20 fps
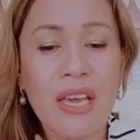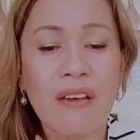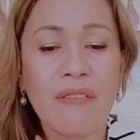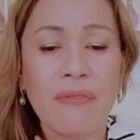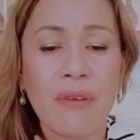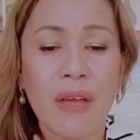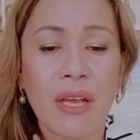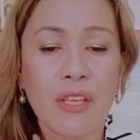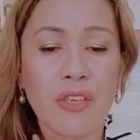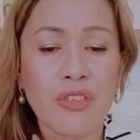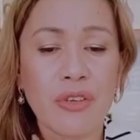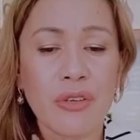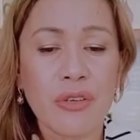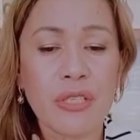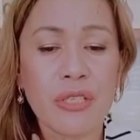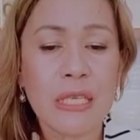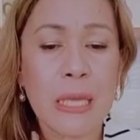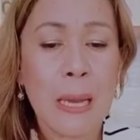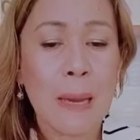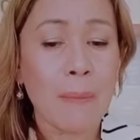The
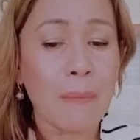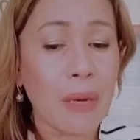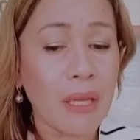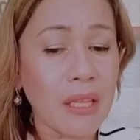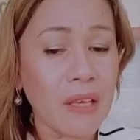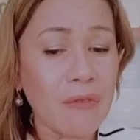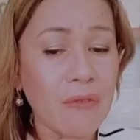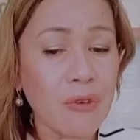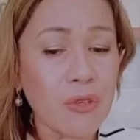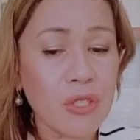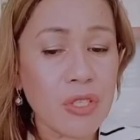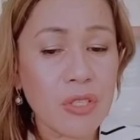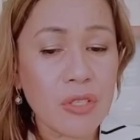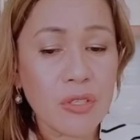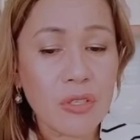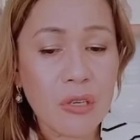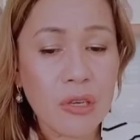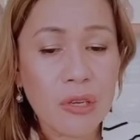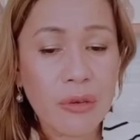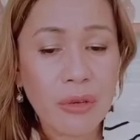Avengers, but if you
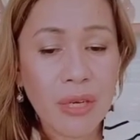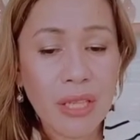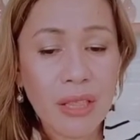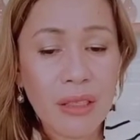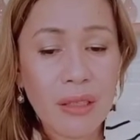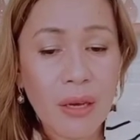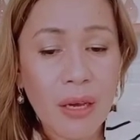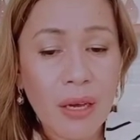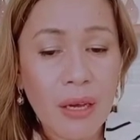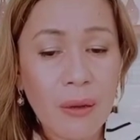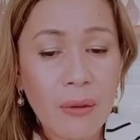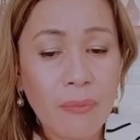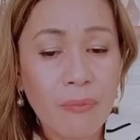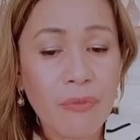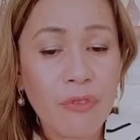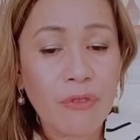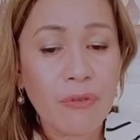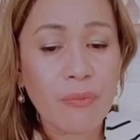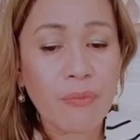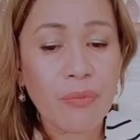look at
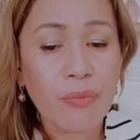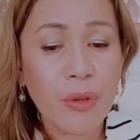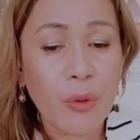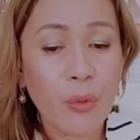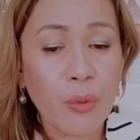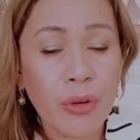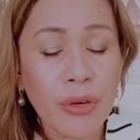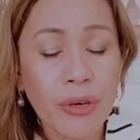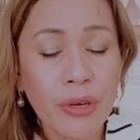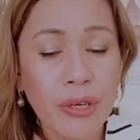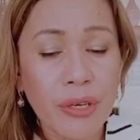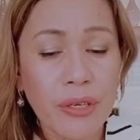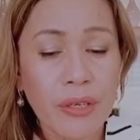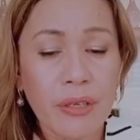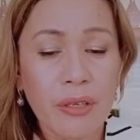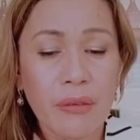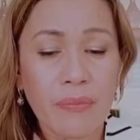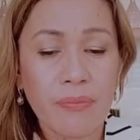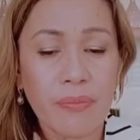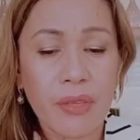the
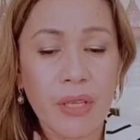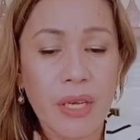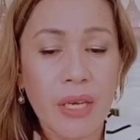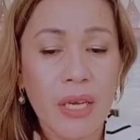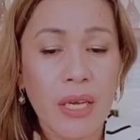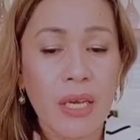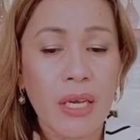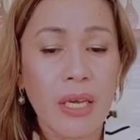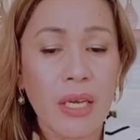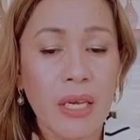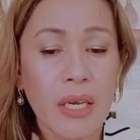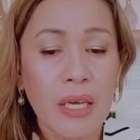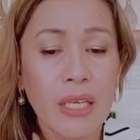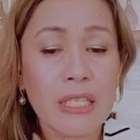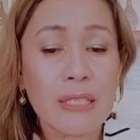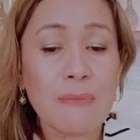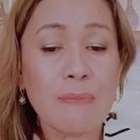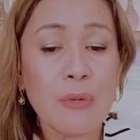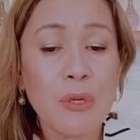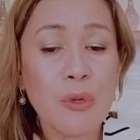word,
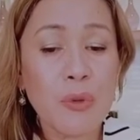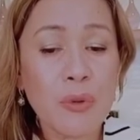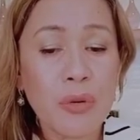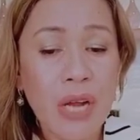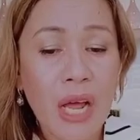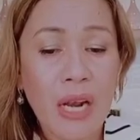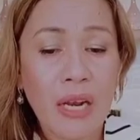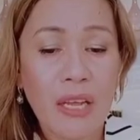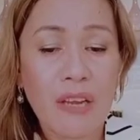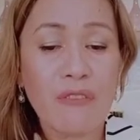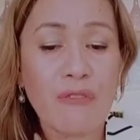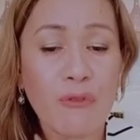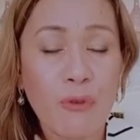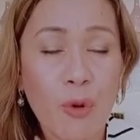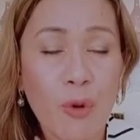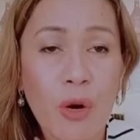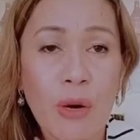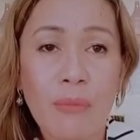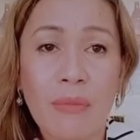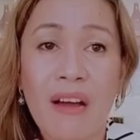it's plural in
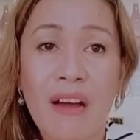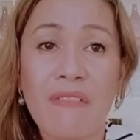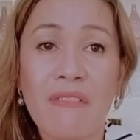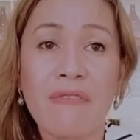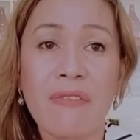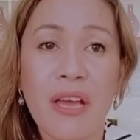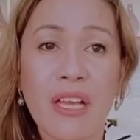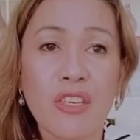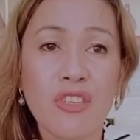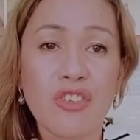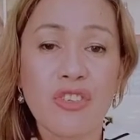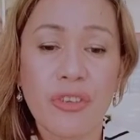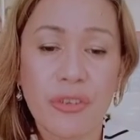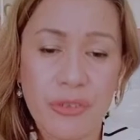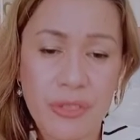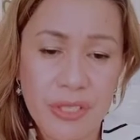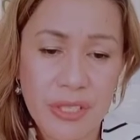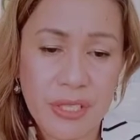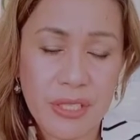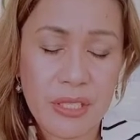form,
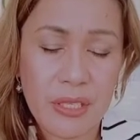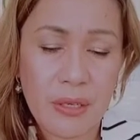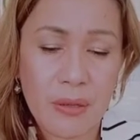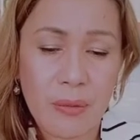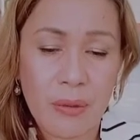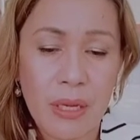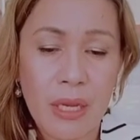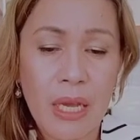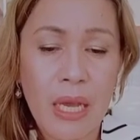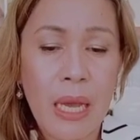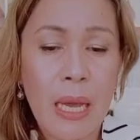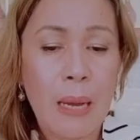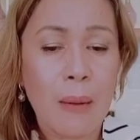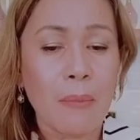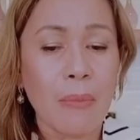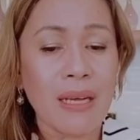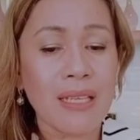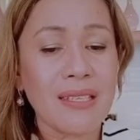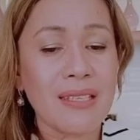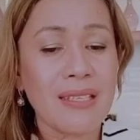Avengers.
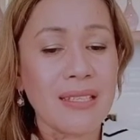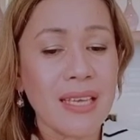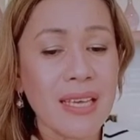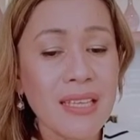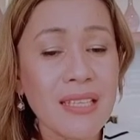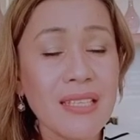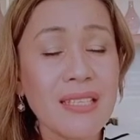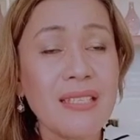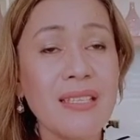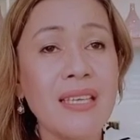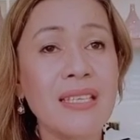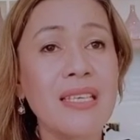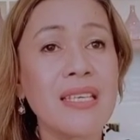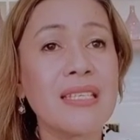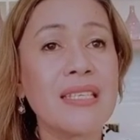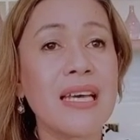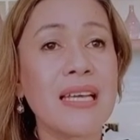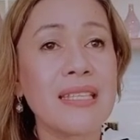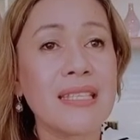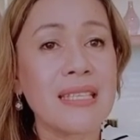But since this
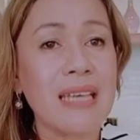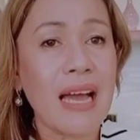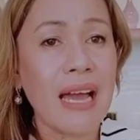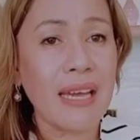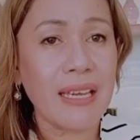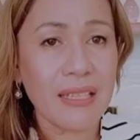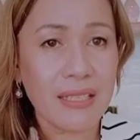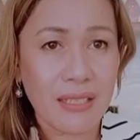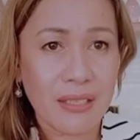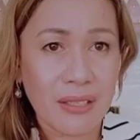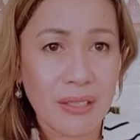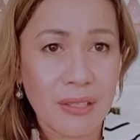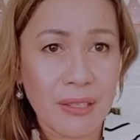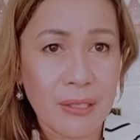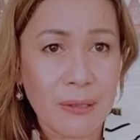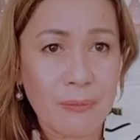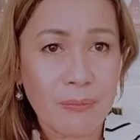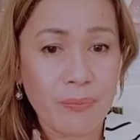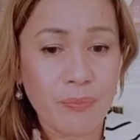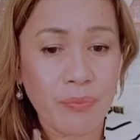is a
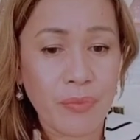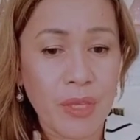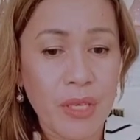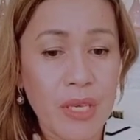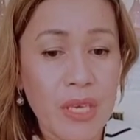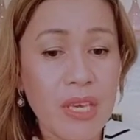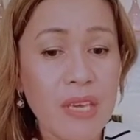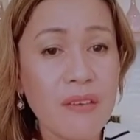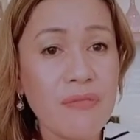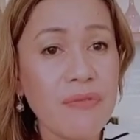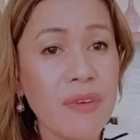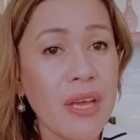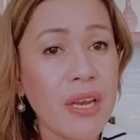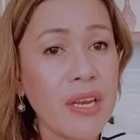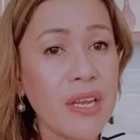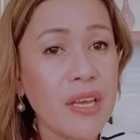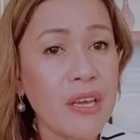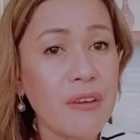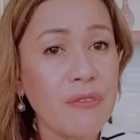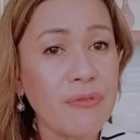title,
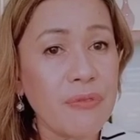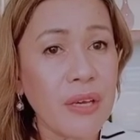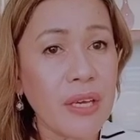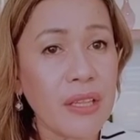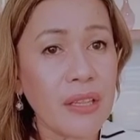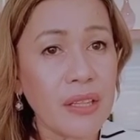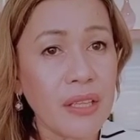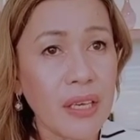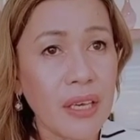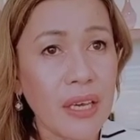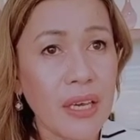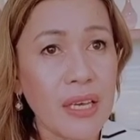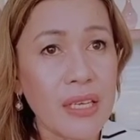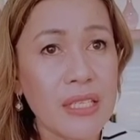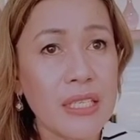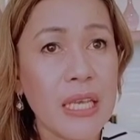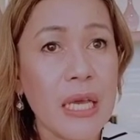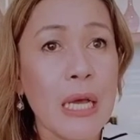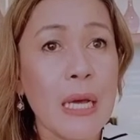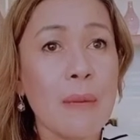even if it
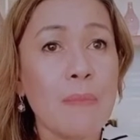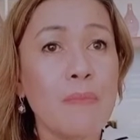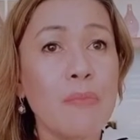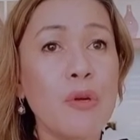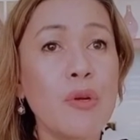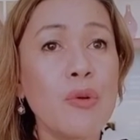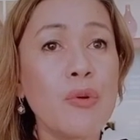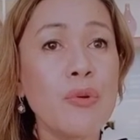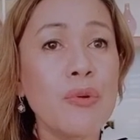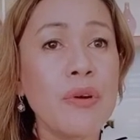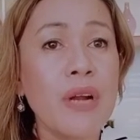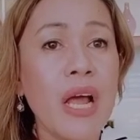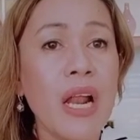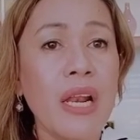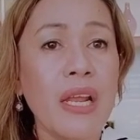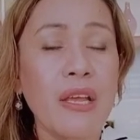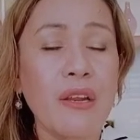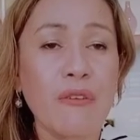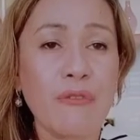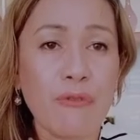is
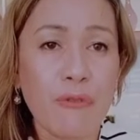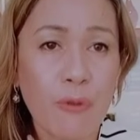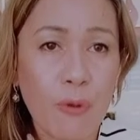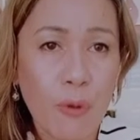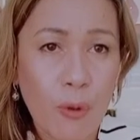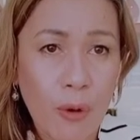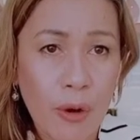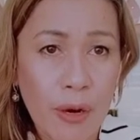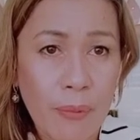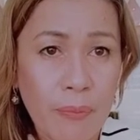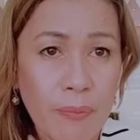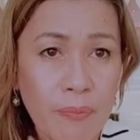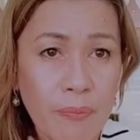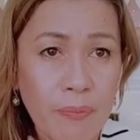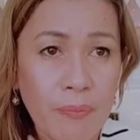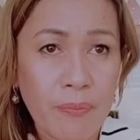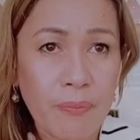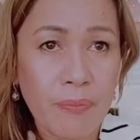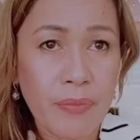plural in form,